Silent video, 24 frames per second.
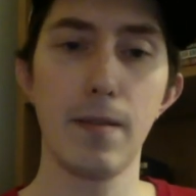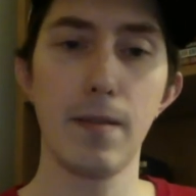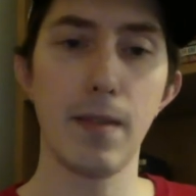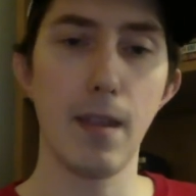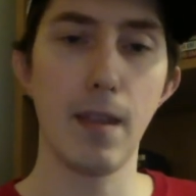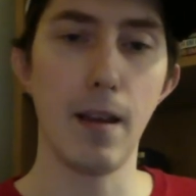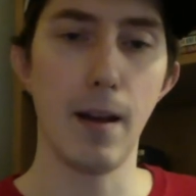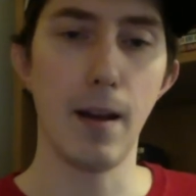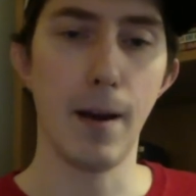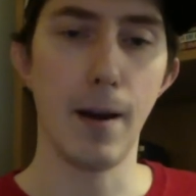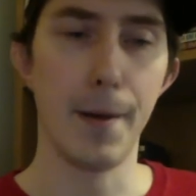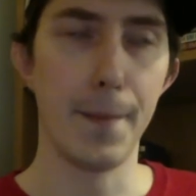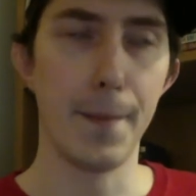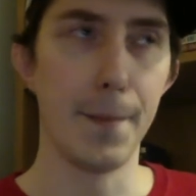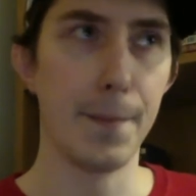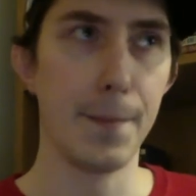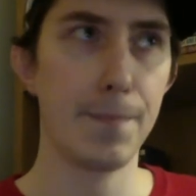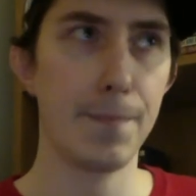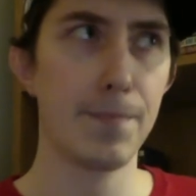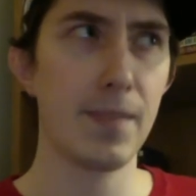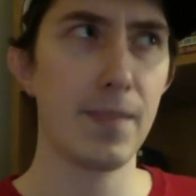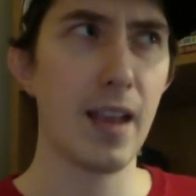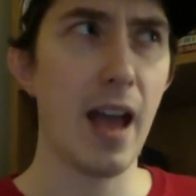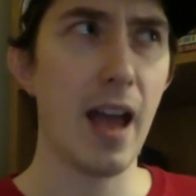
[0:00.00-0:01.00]
Um,
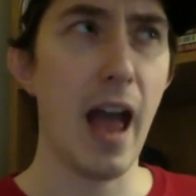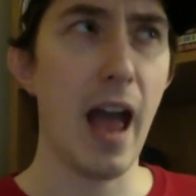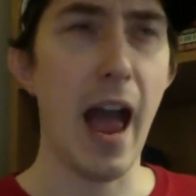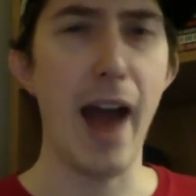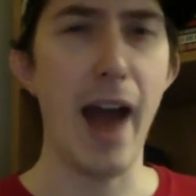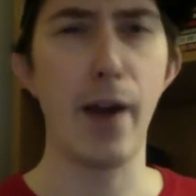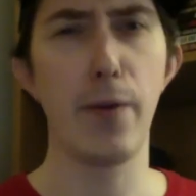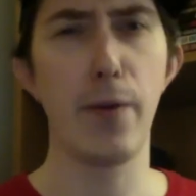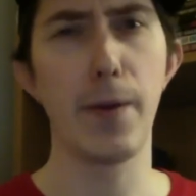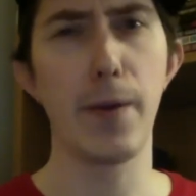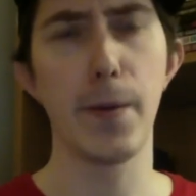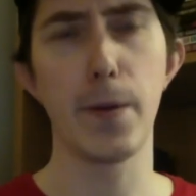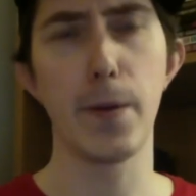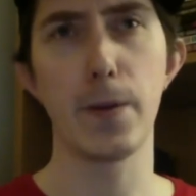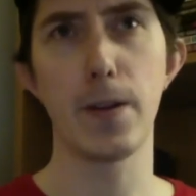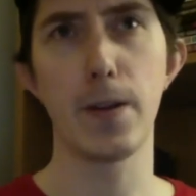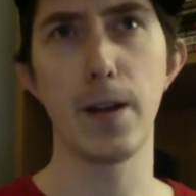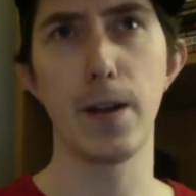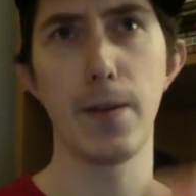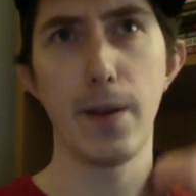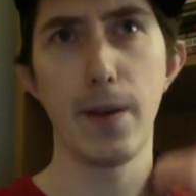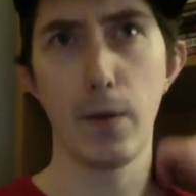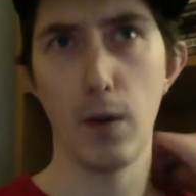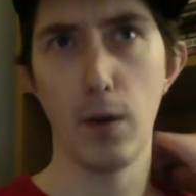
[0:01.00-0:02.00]
I don't think there's
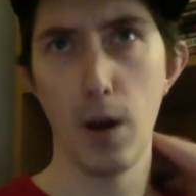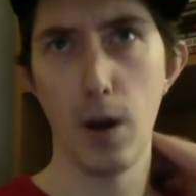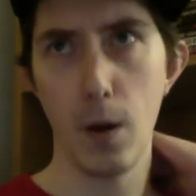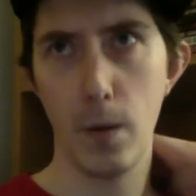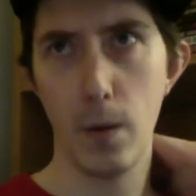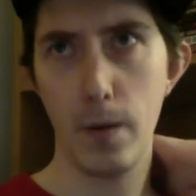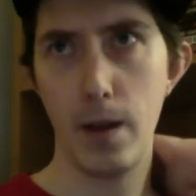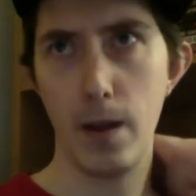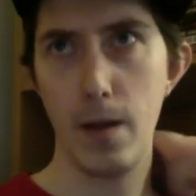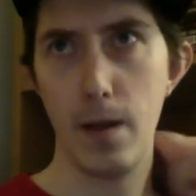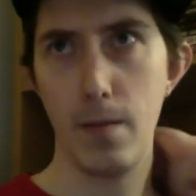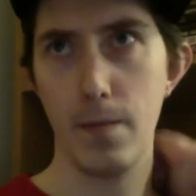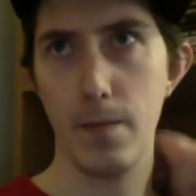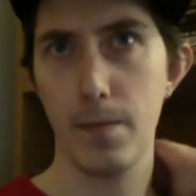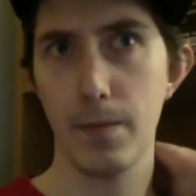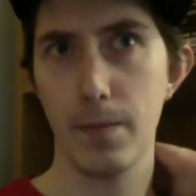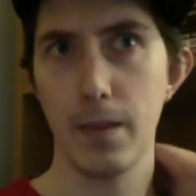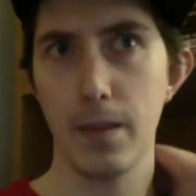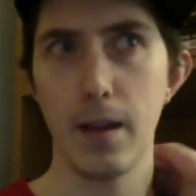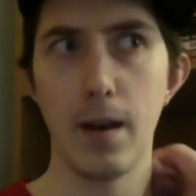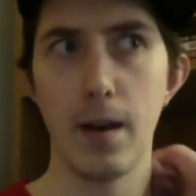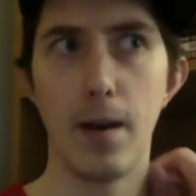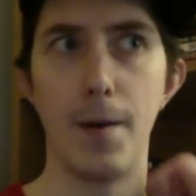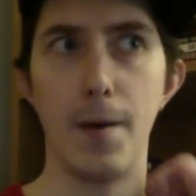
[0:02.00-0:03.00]
anything wrong with that.
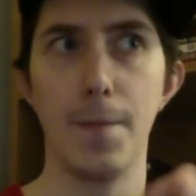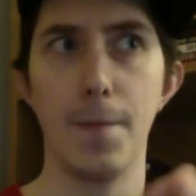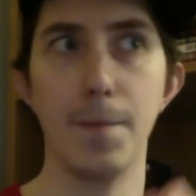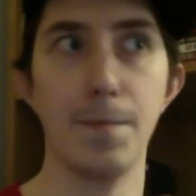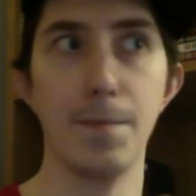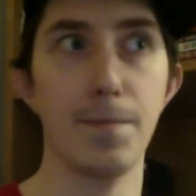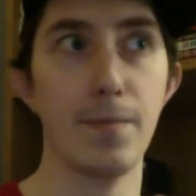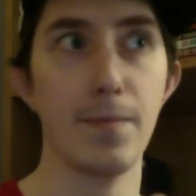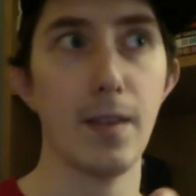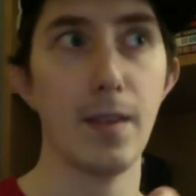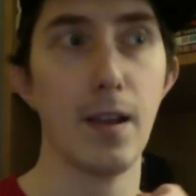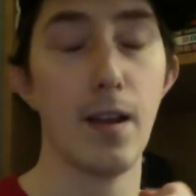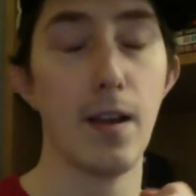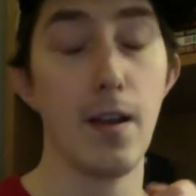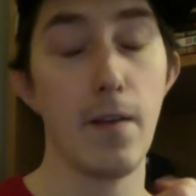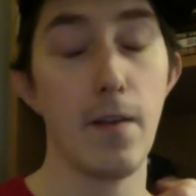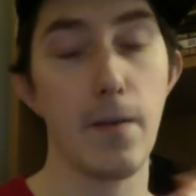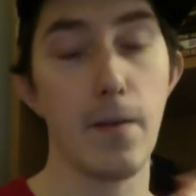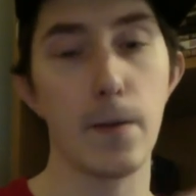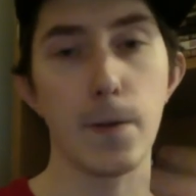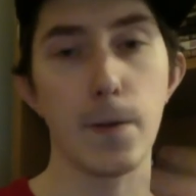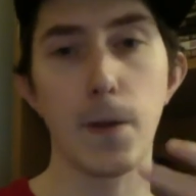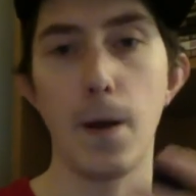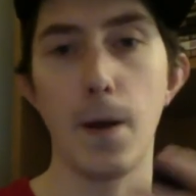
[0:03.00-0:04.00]
Um, for
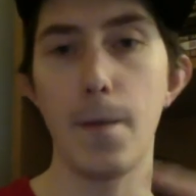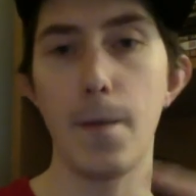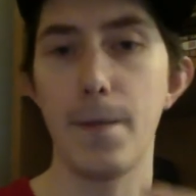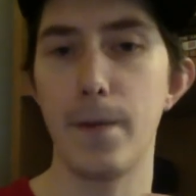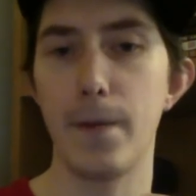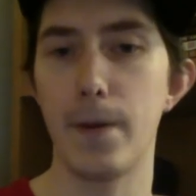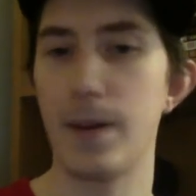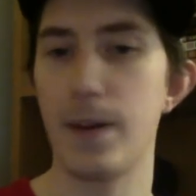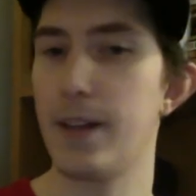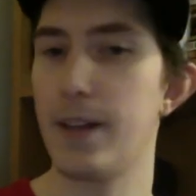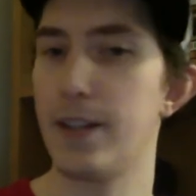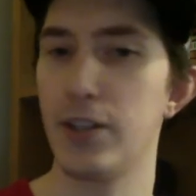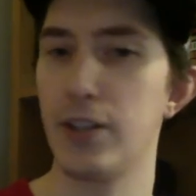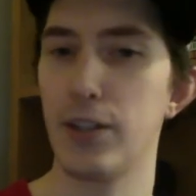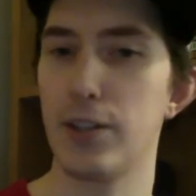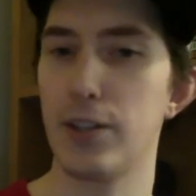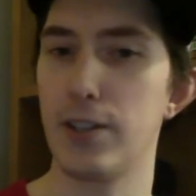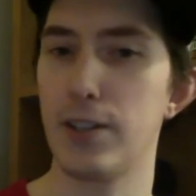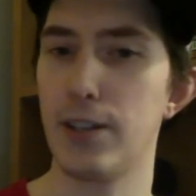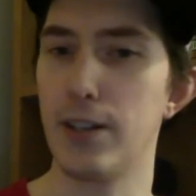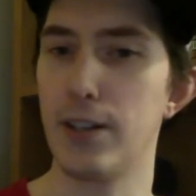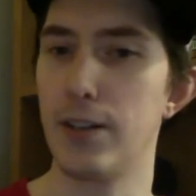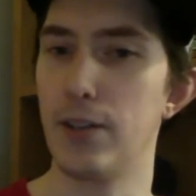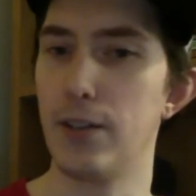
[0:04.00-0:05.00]
some, there, it just
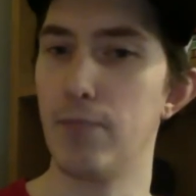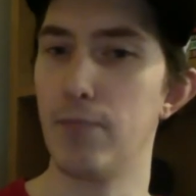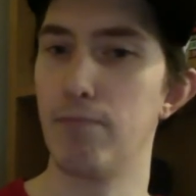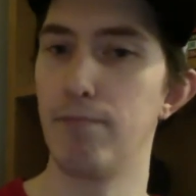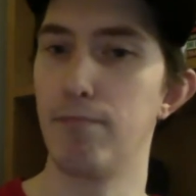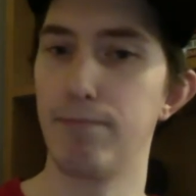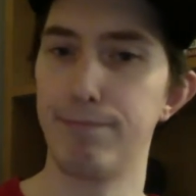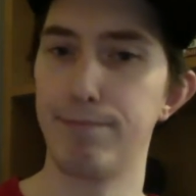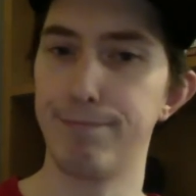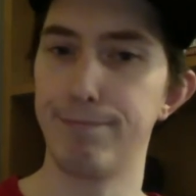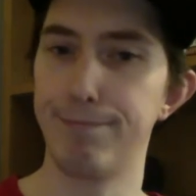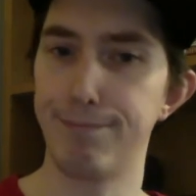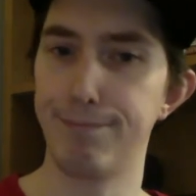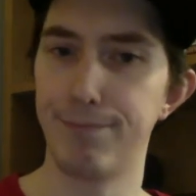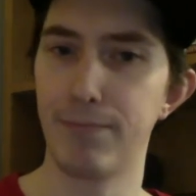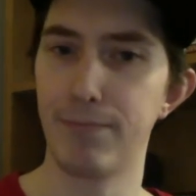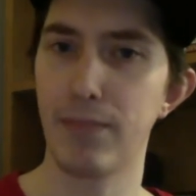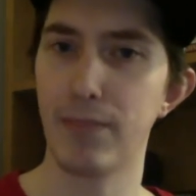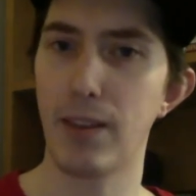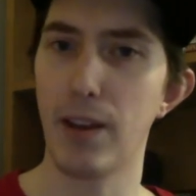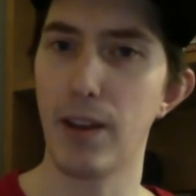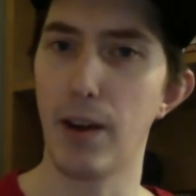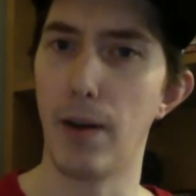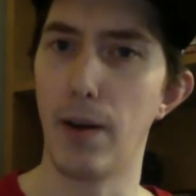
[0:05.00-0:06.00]
didn't,
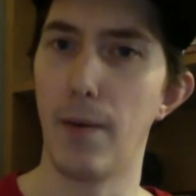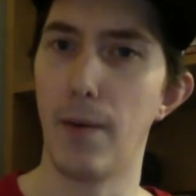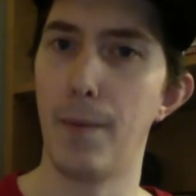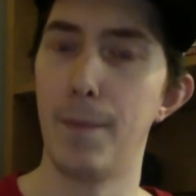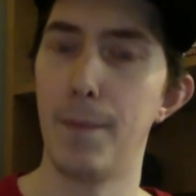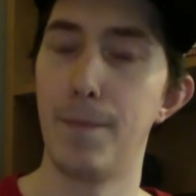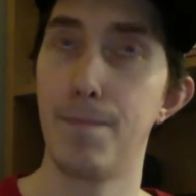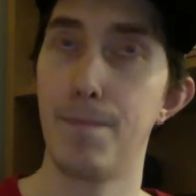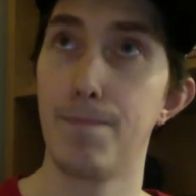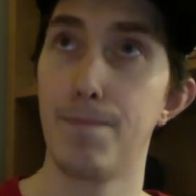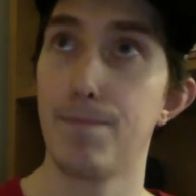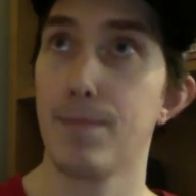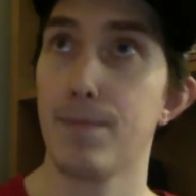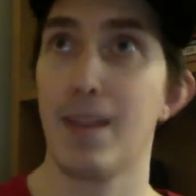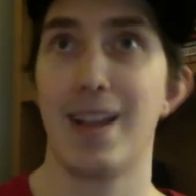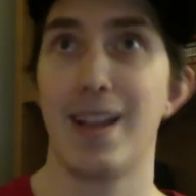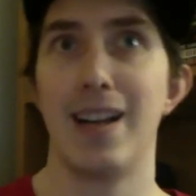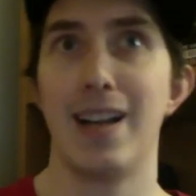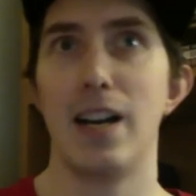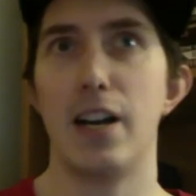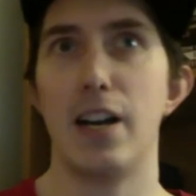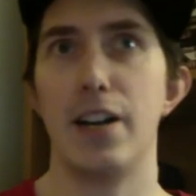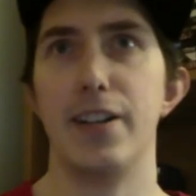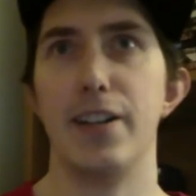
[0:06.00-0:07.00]
you know,
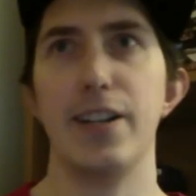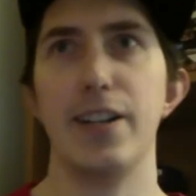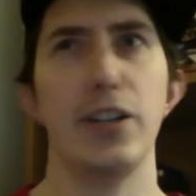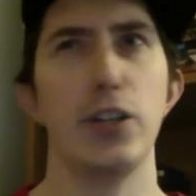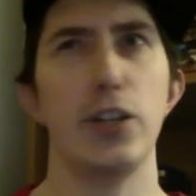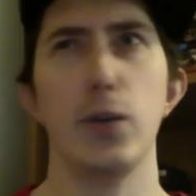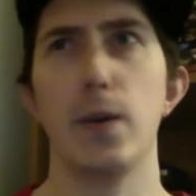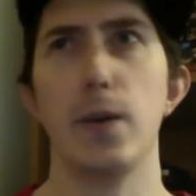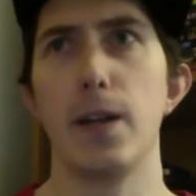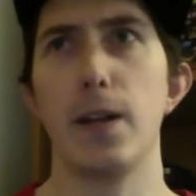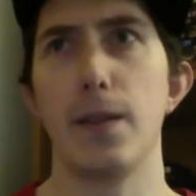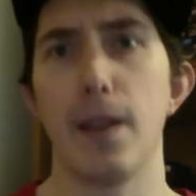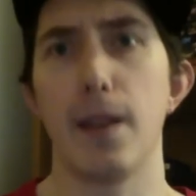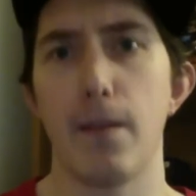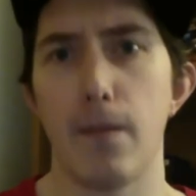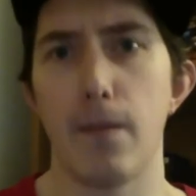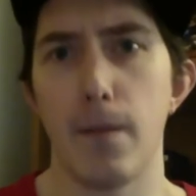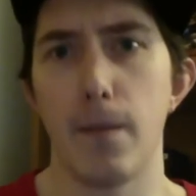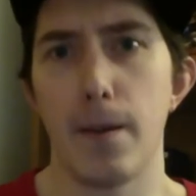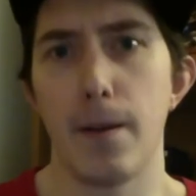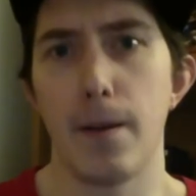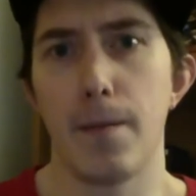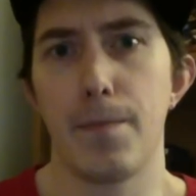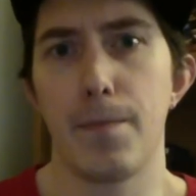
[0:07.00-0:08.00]
didn't do anything for
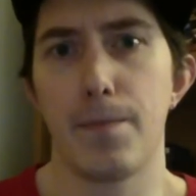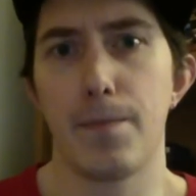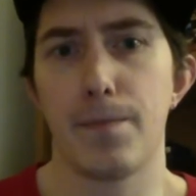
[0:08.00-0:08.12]
them.